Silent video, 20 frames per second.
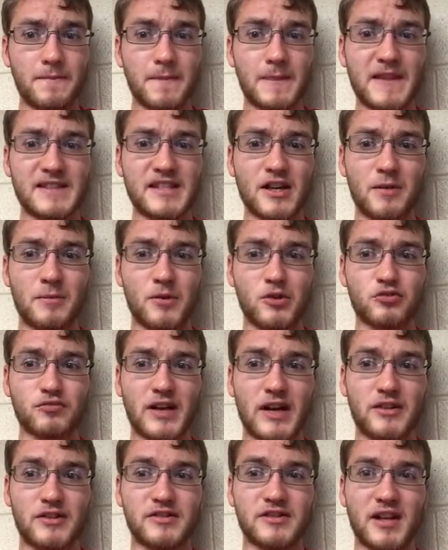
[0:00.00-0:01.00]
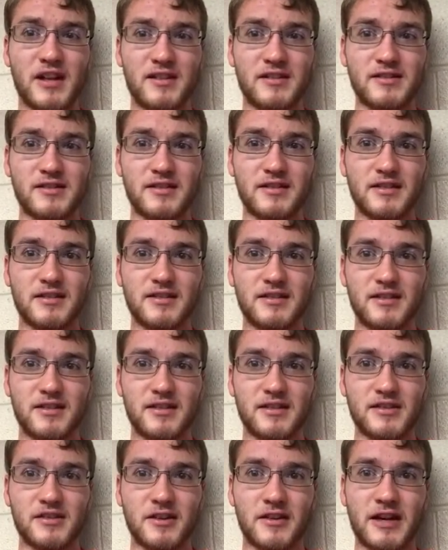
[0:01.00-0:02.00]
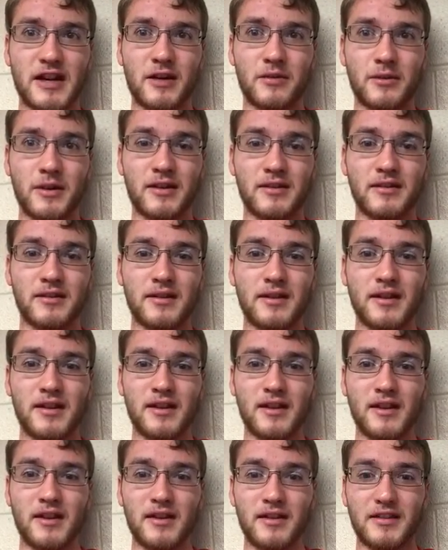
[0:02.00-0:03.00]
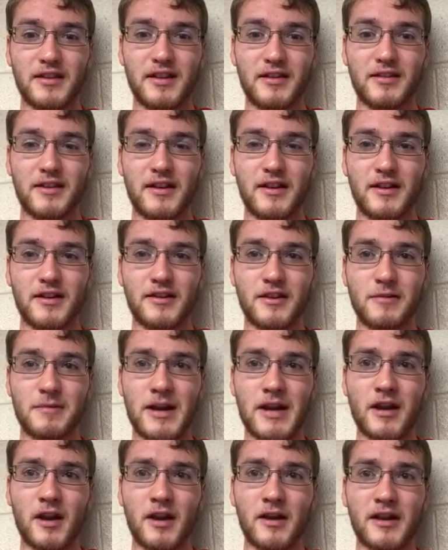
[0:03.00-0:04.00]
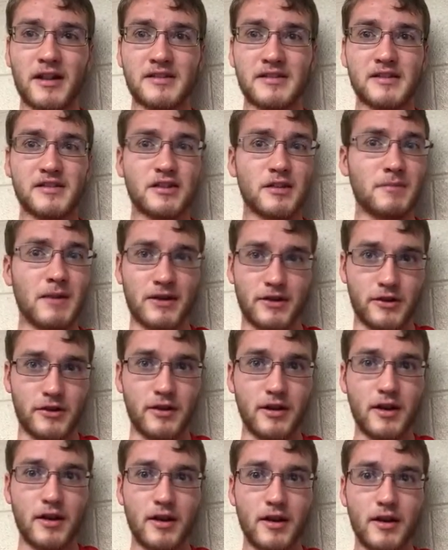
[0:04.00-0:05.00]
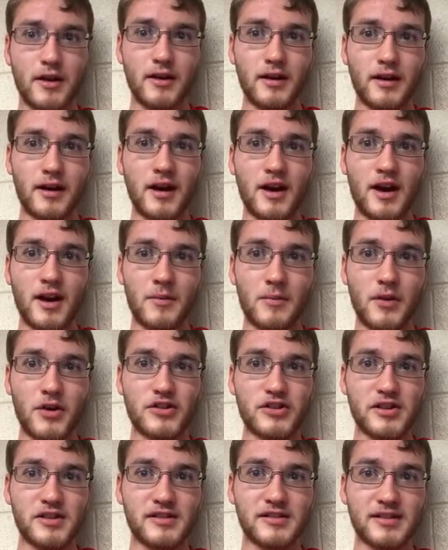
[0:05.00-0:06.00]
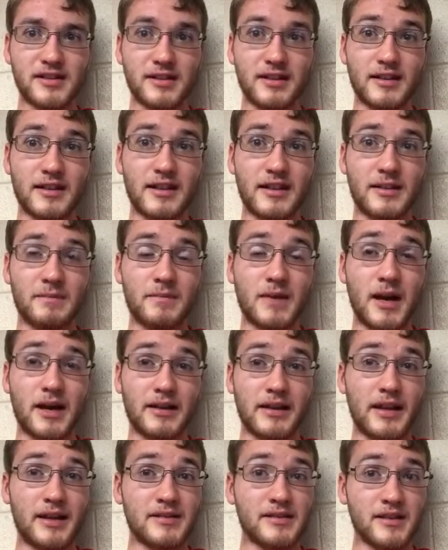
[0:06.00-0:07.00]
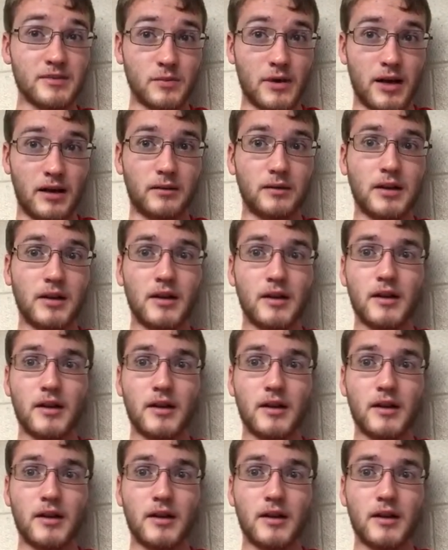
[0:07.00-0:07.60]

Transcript: That's how most writers tend to start out with. Their main audience is their mother, which is in my case as well.